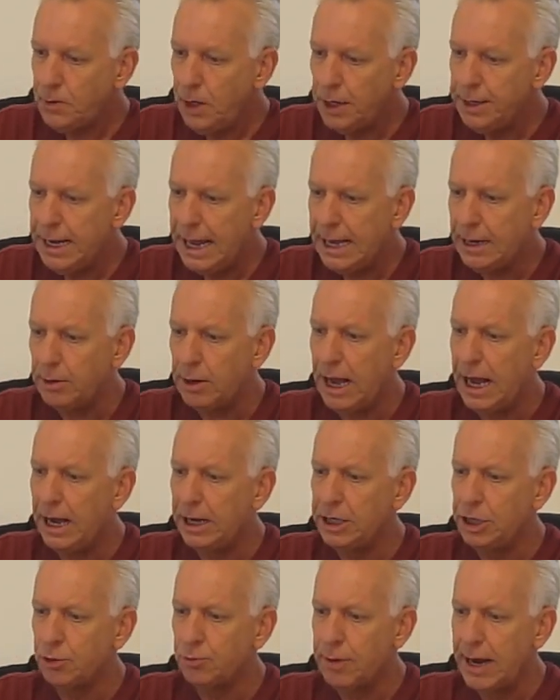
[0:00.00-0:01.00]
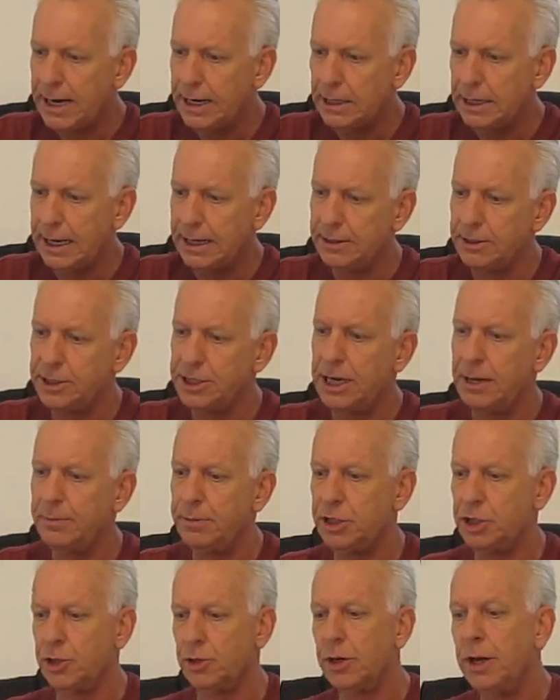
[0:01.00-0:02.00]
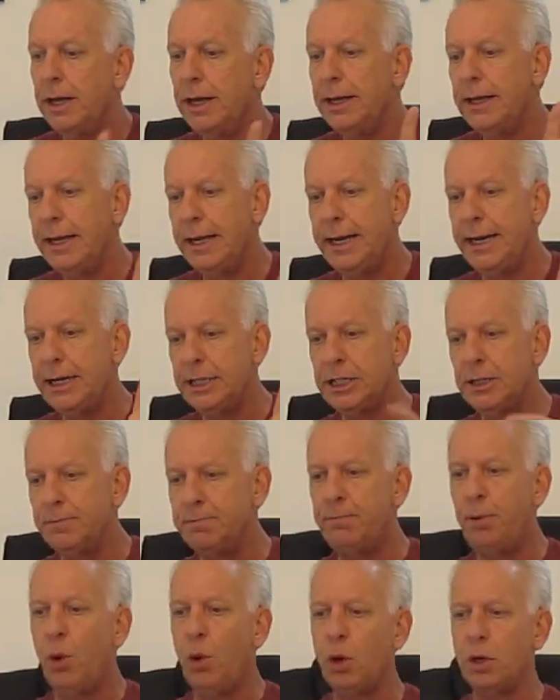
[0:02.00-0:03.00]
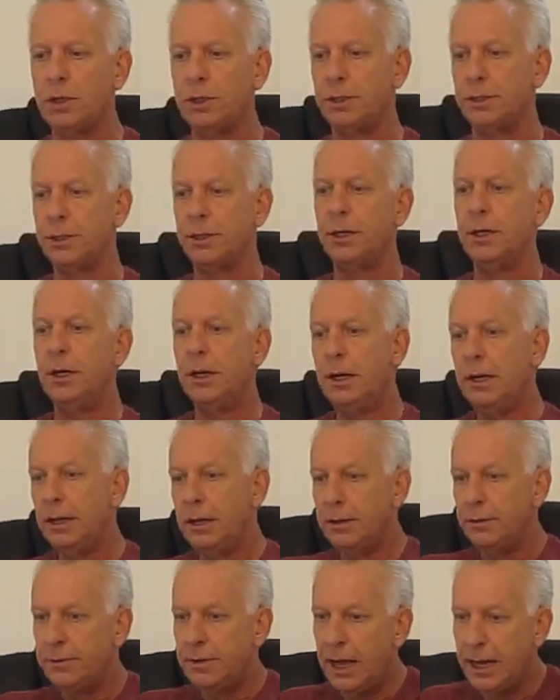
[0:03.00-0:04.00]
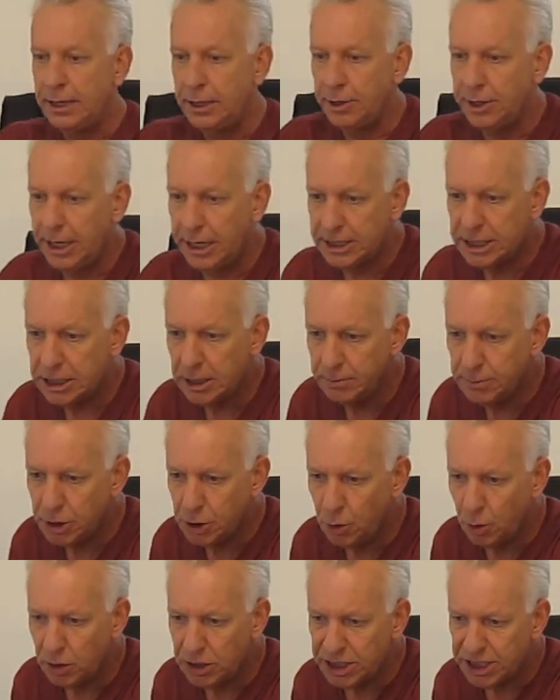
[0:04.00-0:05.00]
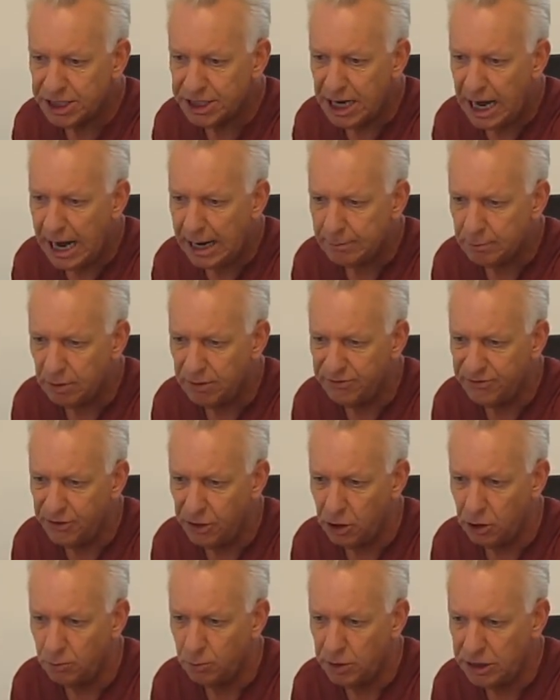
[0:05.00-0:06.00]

Now, how you regulate the temperature. It is important that you get some sort of styrofoam.